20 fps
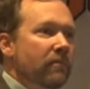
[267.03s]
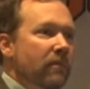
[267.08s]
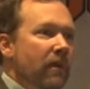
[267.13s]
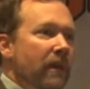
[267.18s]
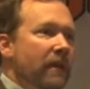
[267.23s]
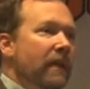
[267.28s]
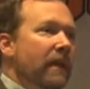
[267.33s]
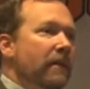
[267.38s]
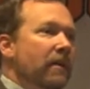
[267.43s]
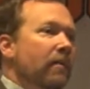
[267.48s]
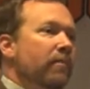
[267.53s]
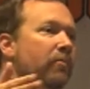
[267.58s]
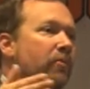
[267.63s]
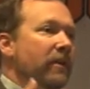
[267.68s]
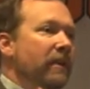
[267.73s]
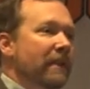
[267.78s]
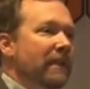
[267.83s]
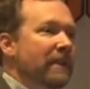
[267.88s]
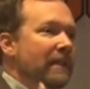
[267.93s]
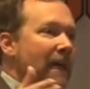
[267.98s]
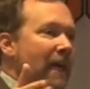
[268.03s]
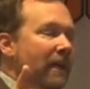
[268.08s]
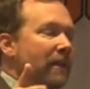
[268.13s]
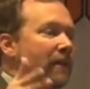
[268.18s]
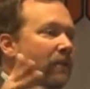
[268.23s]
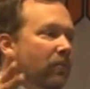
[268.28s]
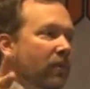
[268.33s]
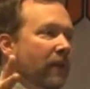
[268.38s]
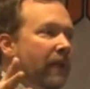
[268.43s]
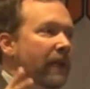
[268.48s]
I'd end up with
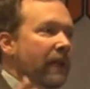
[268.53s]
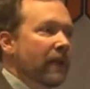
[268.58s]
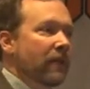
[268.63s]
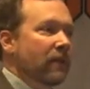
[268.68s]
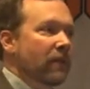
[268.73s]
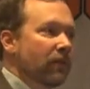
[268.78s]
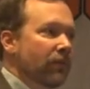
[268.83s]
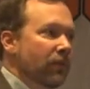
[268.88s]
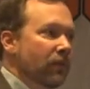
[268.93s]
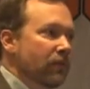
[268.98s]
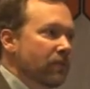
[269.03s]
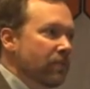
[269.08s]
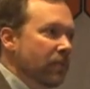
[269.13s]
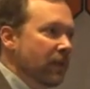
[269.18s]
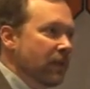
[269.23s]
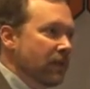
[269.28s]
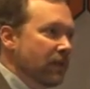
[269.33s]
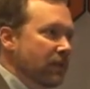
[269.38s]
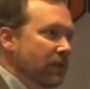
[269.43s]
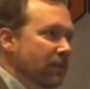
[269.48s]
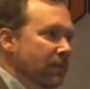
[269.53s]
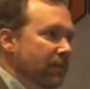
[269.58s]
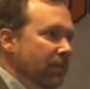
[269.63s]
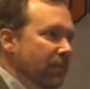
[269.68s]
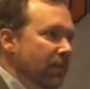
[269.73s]
exactly what I had in the first place.